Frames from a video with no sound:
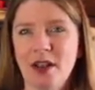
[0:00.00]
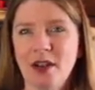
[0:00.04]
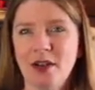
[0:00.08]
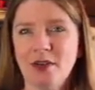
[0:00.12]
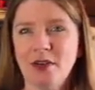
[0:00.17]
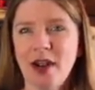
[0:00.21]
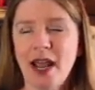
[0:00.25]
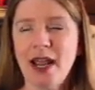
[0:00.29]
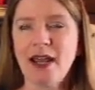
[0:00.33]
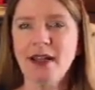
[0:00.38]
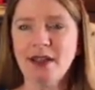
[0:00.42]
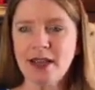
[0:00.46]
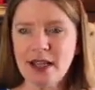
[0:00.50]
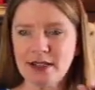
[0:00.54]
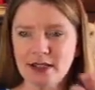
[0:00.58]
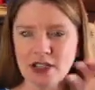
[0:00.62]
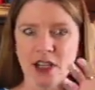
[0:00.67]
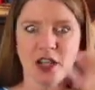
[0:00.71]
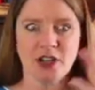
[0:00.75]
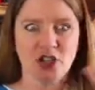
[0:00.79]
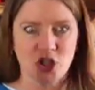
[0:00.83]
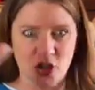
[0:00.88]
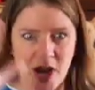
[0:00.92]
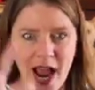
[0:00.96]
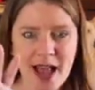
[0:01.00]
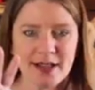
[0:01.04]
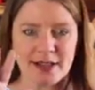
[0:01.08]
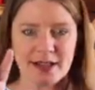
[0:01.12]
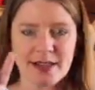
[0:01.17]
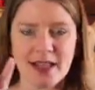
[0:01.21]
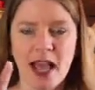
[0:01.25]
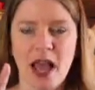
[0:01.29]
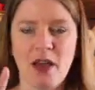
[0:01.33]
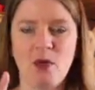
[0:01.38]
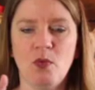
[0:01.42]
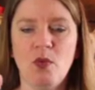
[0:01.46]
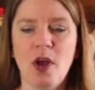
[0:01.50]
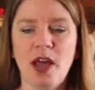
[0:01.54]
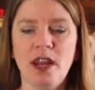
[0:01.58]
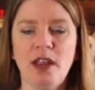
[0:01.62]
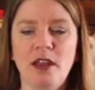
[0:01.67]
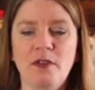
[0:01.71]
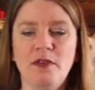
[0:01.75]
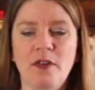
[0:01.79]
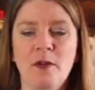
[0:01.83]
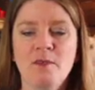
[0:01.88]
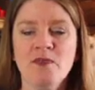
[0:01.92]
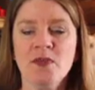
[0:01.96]
Right? And let's contrast that. What
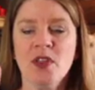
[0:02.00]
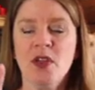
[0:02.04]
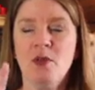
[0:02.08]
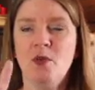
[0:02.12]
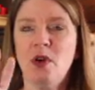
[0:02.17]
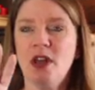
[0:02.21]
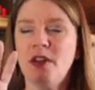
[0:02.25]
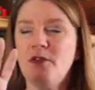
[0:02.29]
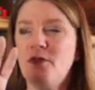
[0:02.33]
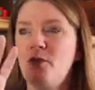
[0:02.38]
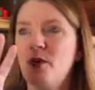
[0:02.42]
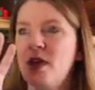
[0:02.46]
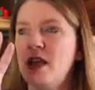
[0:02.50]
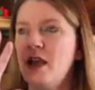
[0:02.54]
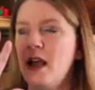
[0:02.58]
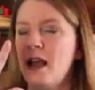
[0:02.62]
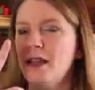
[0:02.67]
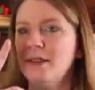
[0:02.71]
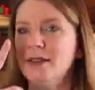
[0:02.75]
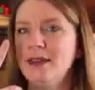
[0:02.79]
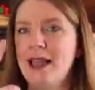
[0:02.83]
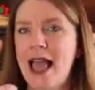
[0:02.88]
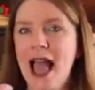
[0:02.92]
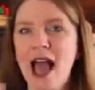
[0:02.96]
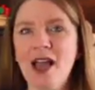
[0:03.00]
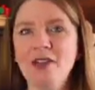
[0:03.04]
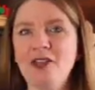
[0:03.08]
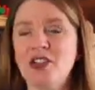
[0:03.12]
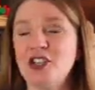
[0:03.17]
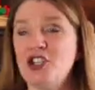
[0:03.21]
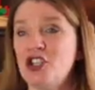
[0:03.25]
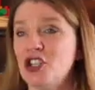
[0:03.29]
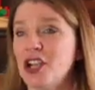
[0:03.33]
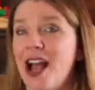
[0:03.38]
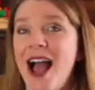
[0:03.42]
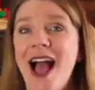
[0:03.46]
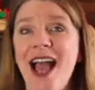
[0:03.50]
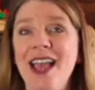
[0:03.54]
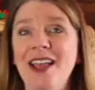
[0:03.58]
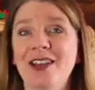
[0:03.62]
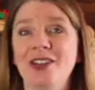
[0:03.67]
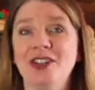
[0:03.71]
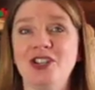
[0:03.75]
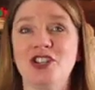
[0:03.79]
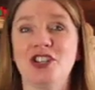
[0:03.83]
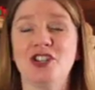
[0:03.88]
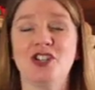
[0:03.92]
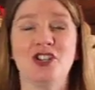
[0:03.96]
if we allowed the
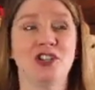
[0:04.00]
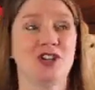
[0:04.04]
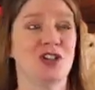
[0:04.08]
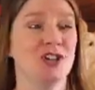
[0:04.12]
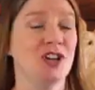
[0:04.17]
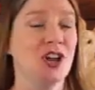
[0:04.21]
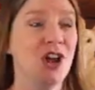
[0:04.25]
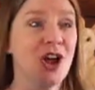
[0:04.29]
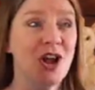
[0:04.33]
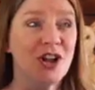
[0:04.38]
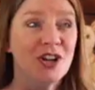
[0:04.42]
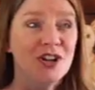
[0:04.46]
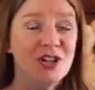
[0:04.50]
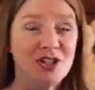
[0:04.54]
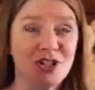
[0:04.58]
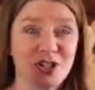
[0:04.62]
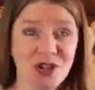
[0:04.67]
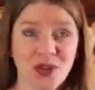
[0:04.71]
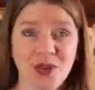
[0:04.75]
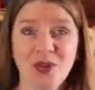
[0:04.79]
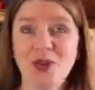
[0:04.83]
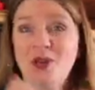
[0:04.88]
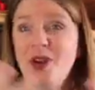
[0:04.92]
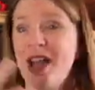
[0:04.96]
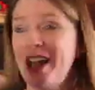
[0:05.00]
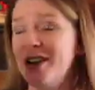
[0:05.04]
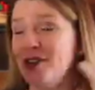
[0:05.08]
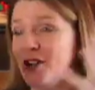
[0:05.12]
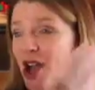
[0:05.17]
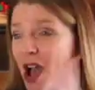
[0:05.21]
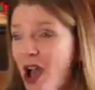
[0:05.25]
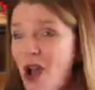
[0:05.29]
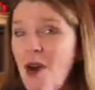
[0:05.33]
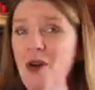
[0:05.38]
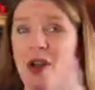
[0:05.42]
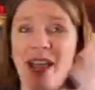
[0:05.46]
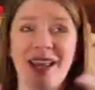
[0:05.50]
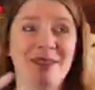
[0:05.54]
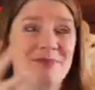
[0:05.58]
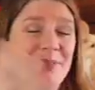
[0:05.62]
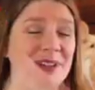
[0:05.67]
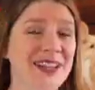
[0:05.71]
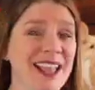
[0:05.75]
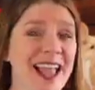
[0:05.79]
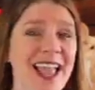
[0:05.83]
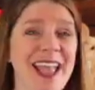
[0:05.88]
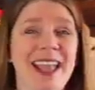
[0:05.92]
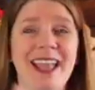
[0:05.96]
child to just do and go and
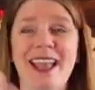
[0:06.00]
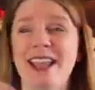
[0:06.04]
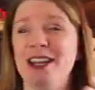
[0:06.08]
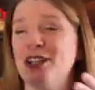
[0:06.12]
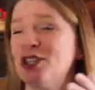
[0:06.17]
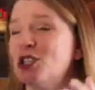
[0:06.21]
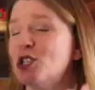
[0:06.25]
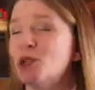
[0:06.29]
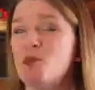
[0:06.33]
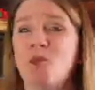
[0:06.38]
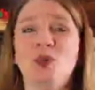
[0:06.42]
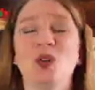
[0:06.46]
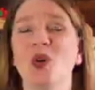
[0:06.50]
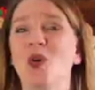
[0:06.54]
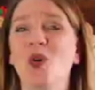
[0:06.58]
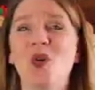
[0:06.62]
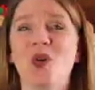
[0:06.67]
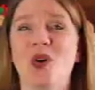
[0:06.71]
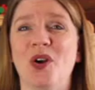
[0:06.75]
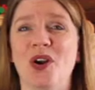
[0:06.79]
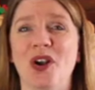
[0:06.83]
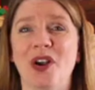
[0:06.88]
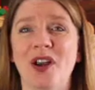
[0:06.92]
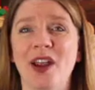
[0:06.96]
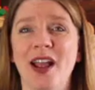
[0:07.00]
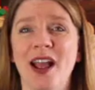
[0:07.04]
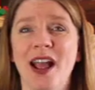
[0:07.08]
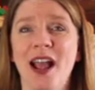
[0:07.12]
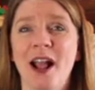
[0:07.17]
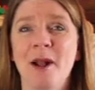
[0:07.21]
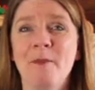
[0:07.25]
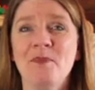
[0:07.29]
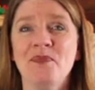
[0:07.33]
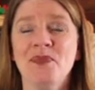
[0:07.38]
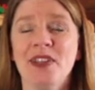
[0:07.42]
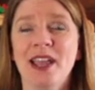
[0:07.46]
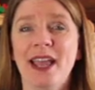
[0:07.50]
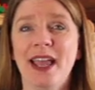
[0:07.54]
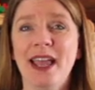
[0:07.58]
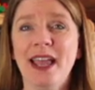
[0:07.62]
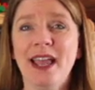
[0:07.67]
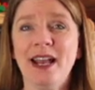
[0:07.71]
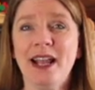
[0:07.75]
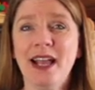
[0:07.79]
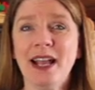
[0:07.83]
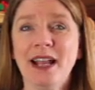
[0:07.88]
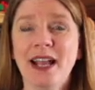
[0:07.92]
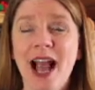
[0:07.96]
play and explore,
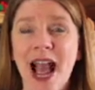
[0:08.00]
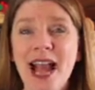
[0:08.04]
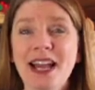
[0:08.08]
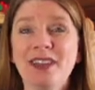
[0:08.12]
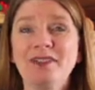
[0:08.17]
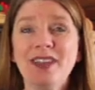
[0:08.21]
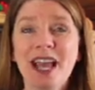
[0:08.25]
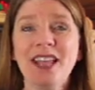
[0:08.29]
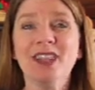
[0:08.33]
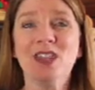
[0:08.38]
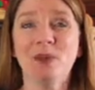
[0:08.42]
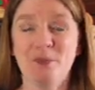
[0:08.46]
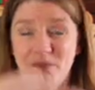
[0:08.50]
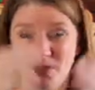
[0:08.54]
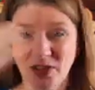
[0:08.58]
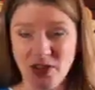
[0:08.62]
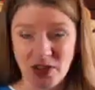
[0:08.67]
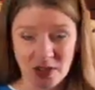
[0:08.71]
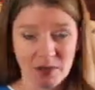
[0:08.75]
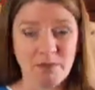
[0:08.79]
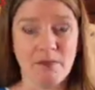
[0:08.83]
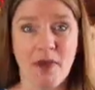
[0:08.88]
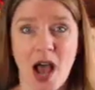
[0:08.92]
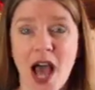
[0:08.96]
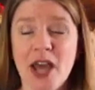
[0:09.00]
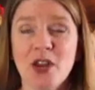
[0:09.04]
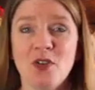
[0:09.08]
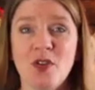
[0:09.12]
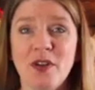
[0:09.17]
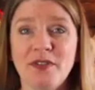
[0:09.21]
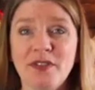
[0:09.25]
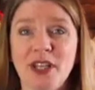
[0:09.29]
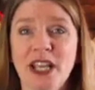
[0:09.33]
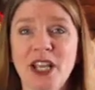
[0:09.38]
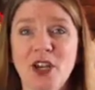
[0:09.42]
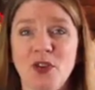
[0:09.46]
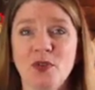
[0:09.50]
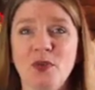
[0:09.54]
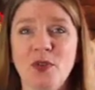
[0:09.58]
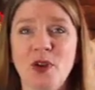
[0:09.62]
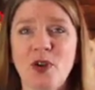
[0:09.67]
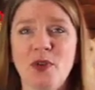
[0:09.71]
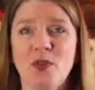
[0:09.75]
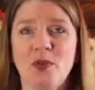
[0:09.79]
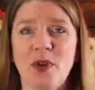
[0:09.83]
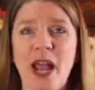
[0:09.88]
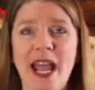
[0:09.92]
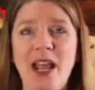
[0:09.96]
and kind of like the motto of
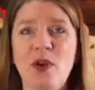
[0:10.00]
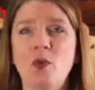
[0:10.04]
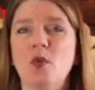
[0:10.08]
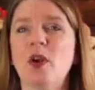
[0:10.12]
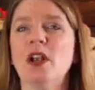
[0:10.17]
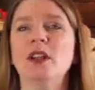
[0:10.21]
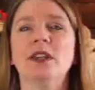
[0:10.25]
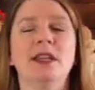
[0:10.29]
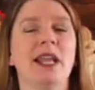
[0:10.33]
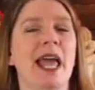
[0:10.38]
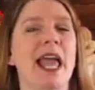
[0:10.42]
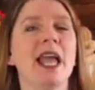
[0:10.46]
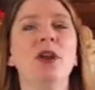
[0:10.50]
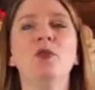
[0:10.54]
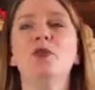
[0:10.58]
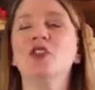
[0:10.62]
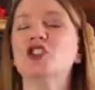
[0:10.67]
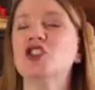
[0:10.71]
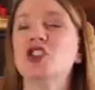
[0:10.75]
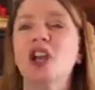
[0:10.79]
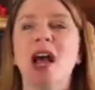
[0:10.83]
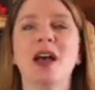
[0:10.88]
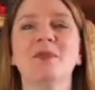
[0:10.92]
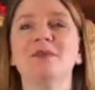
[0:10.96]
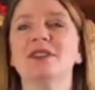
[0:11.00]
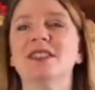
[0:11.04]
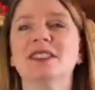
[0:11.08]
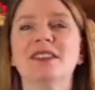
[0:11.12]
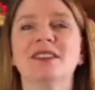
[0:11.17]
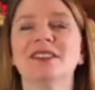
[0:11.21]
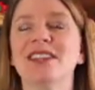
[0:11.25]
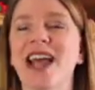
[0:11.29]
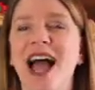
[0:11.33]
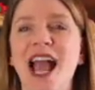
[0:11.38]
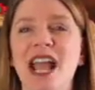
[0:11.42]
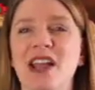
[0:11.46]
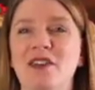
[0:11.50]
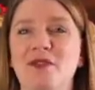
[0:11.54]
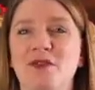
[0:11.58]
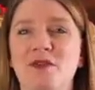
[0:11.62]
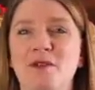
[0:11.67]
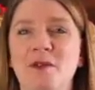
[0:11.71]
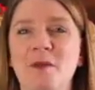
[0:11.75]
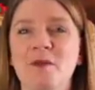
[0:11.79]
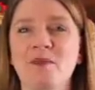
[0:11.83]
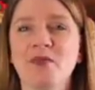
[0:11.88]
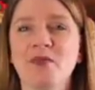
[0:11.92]
Lingaroo, right? Where language comes to life.